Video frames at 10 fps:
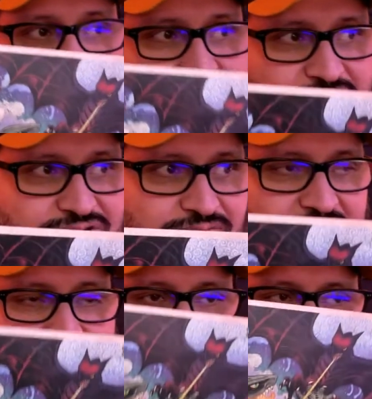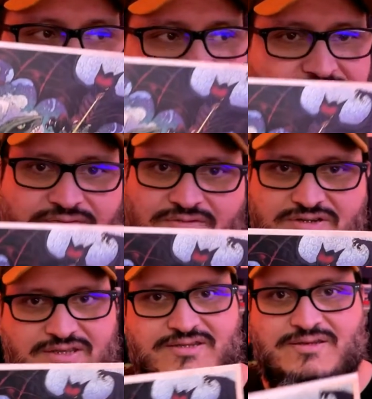a picture of my collection, the
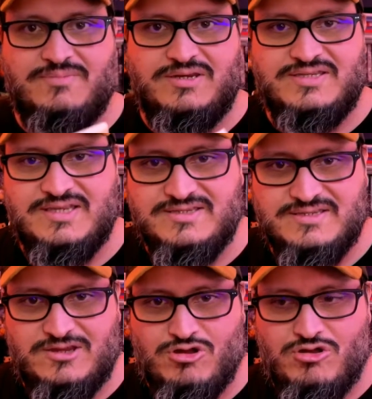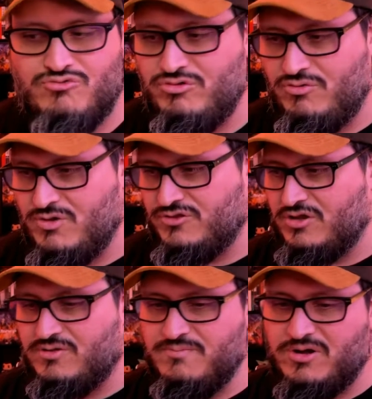first thing somebody says is like, "I really want
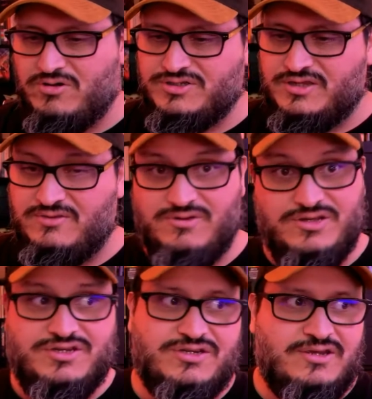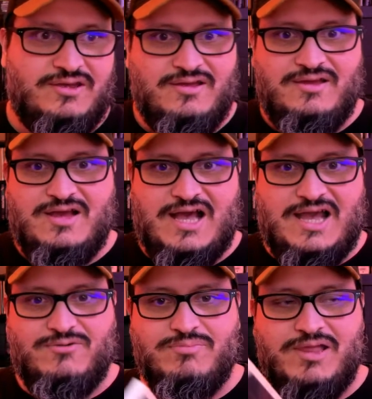that Gamera set," which
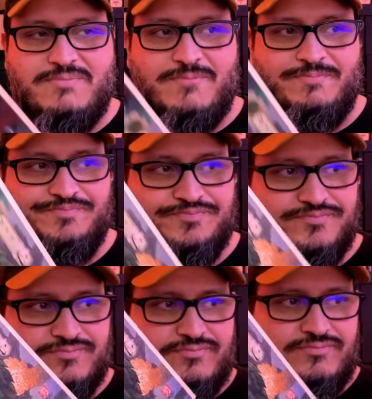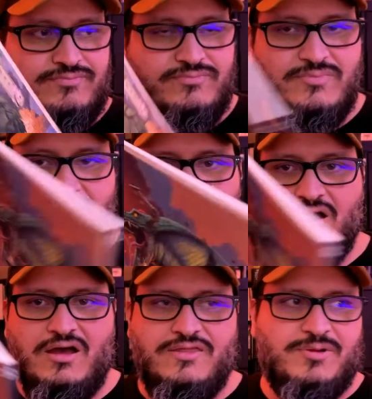I don't blame
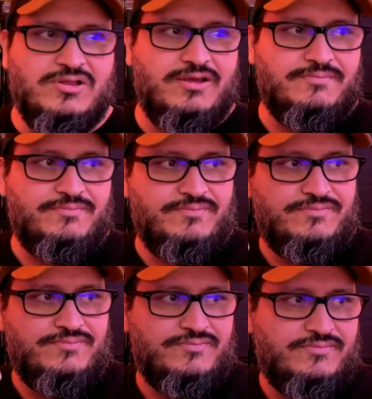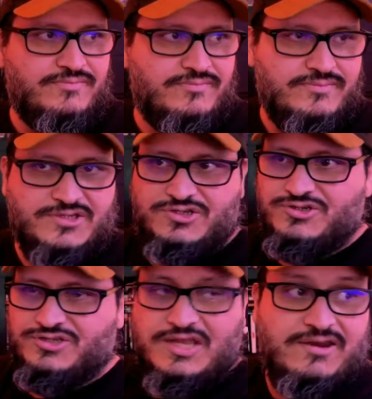them. The booklet, just your
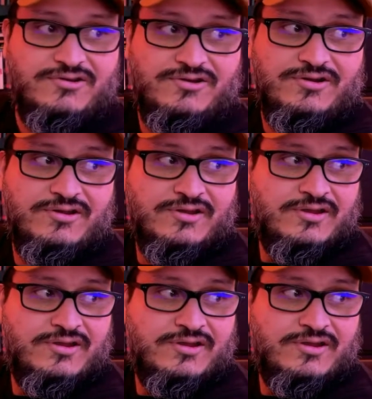standard,